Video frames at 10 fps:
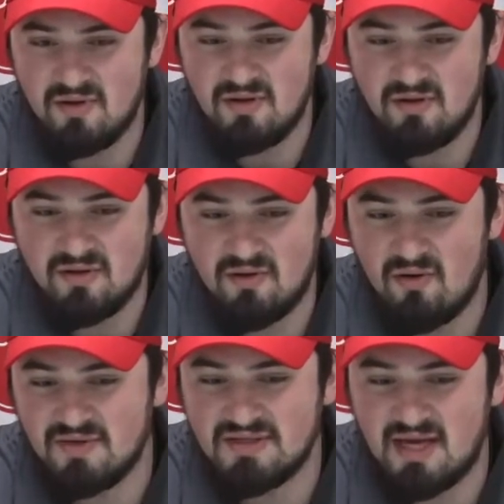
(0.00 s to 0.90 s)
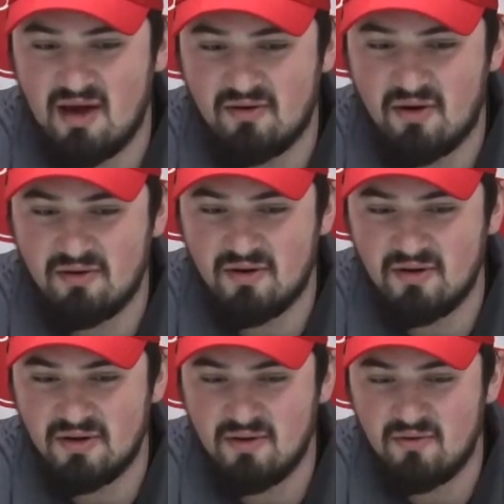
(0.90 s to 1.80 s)
You can always count on
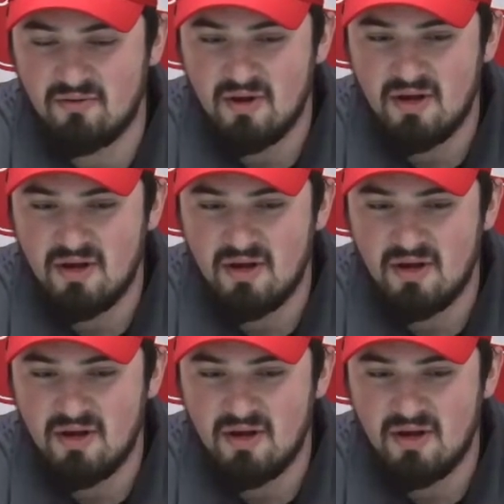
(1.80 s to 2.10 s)
her, you know.